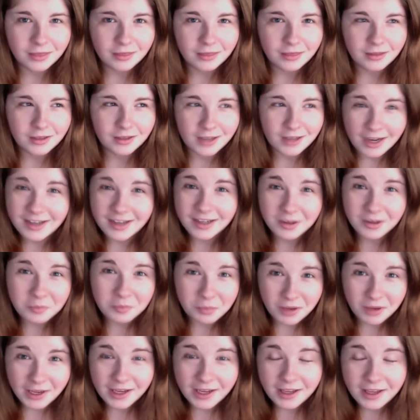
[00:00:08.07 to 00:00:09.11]
it ended up
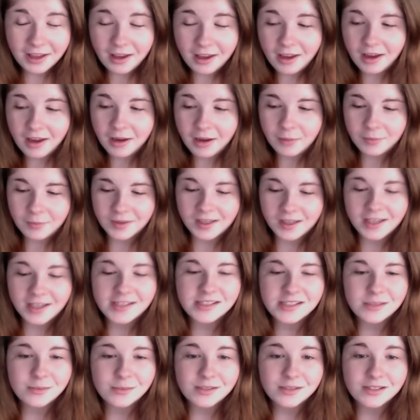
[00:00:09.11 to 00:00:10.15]
being because
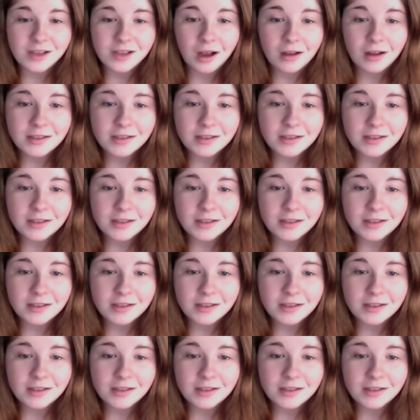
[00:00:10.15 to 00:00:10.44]
it was all